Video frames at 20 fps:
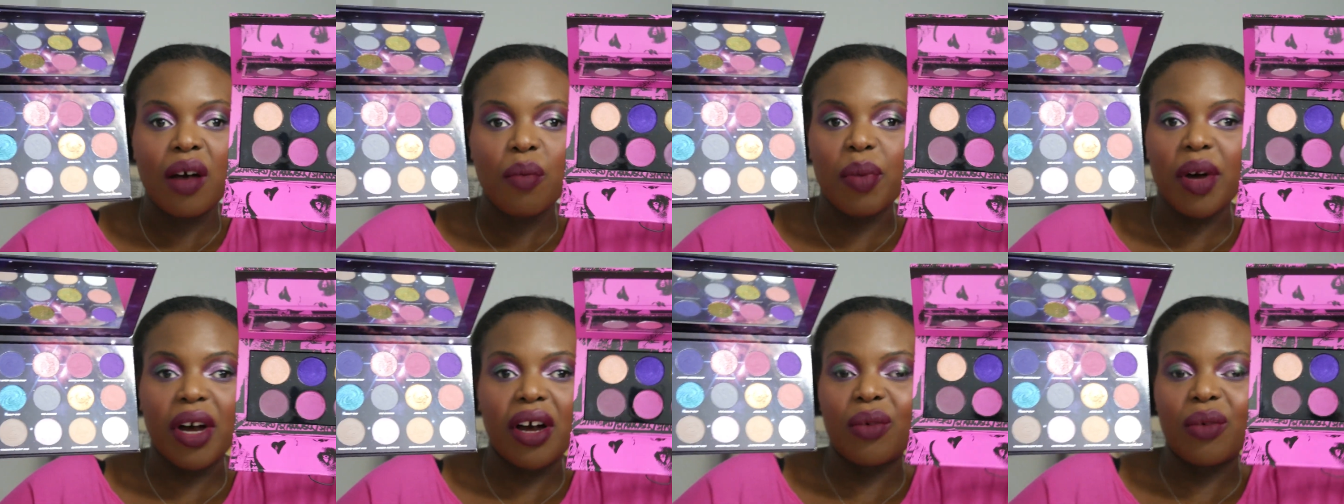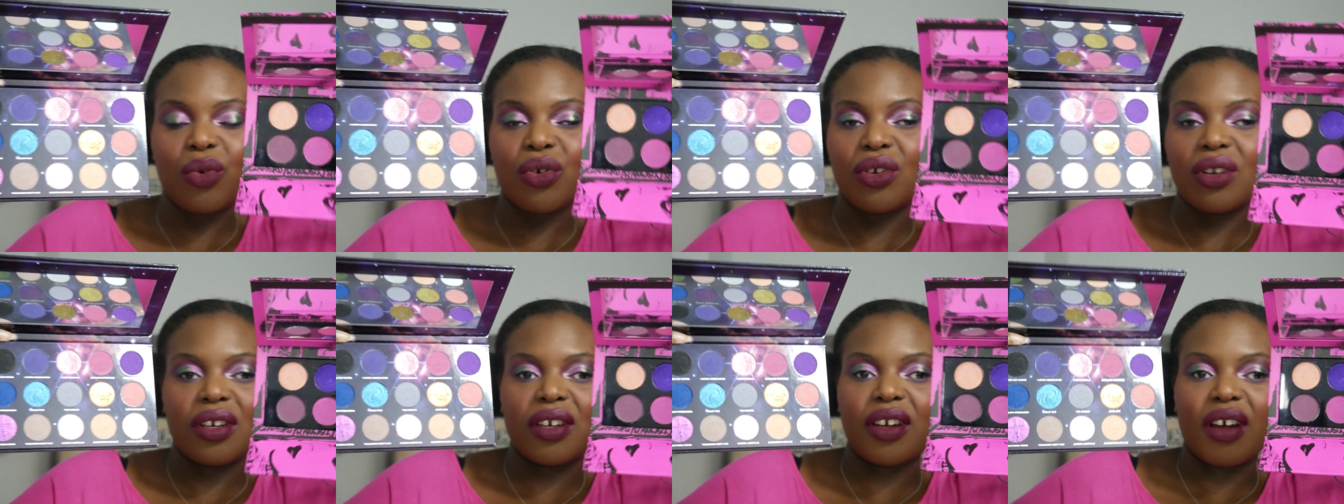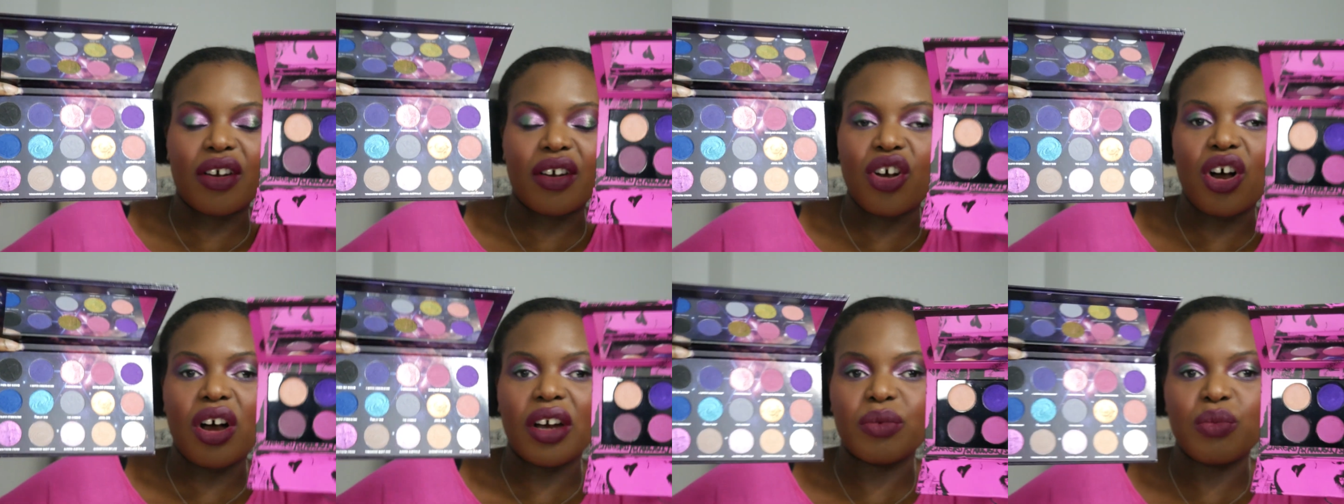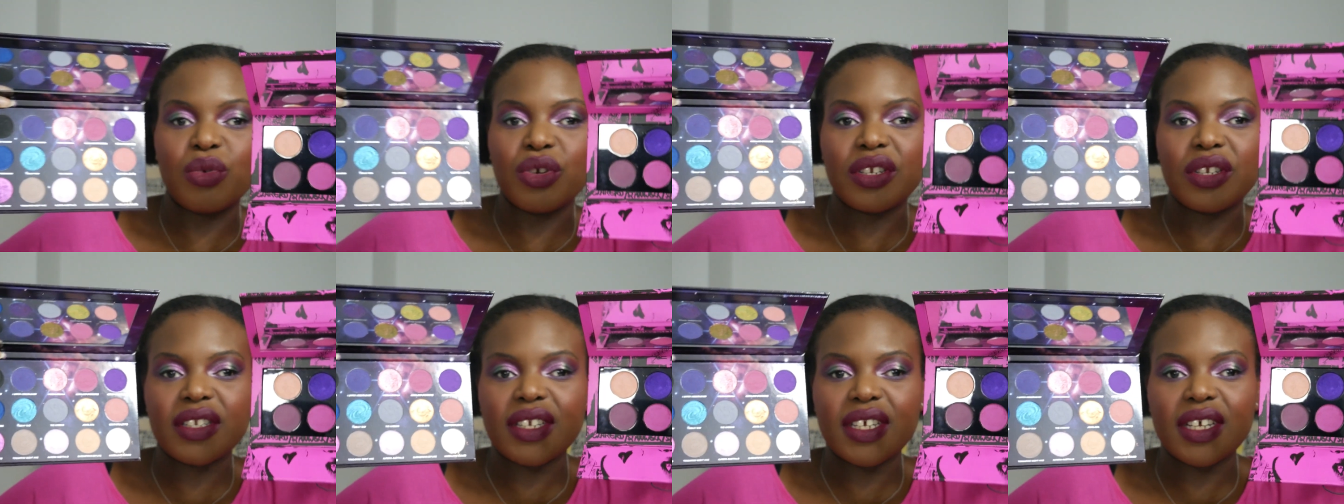But I wouldn't
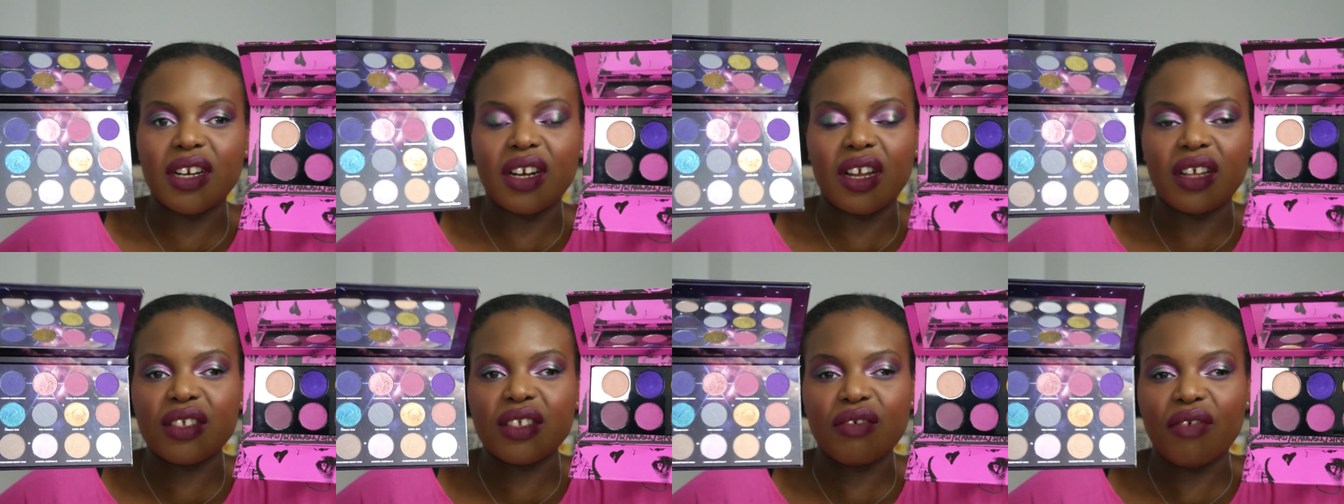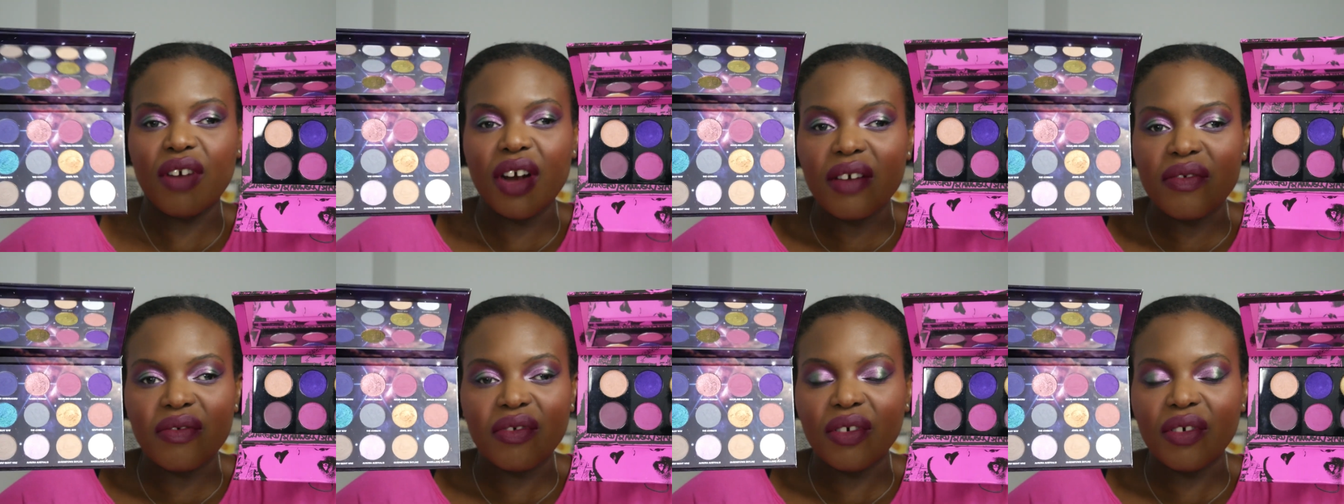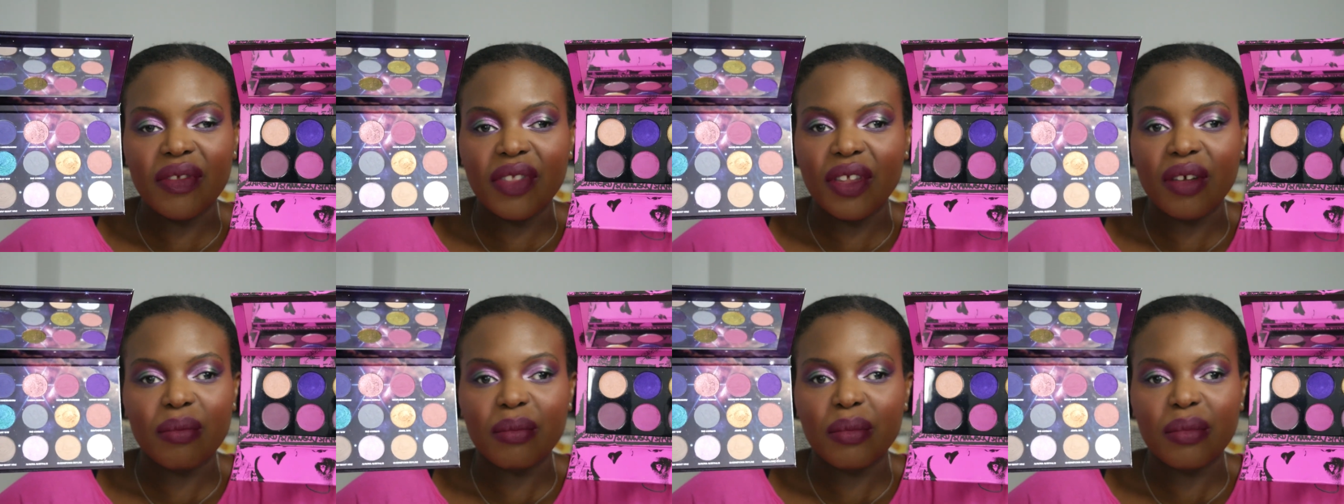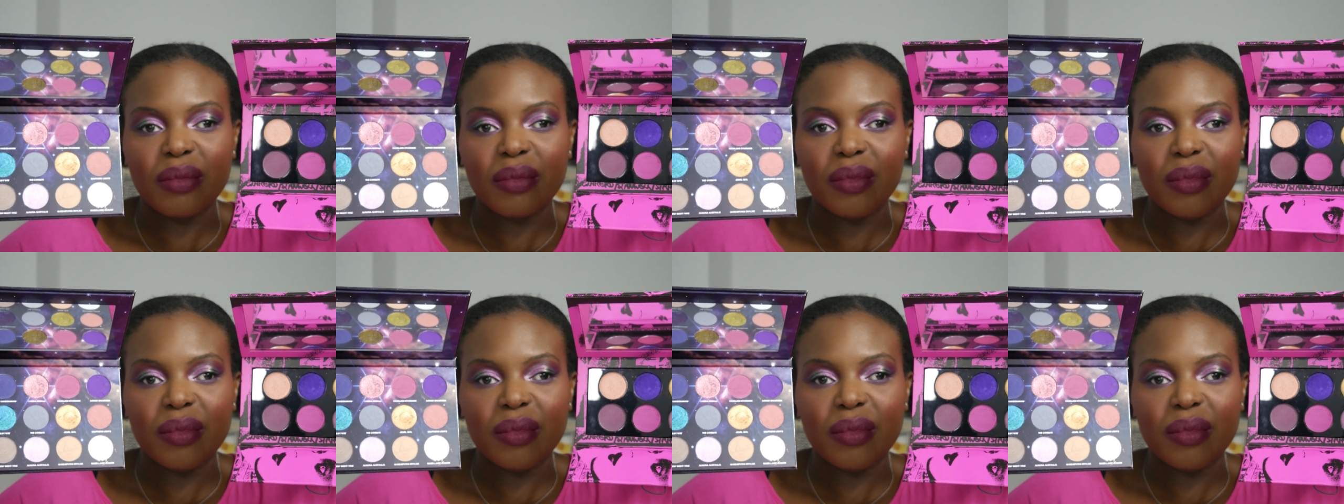declutter either of them.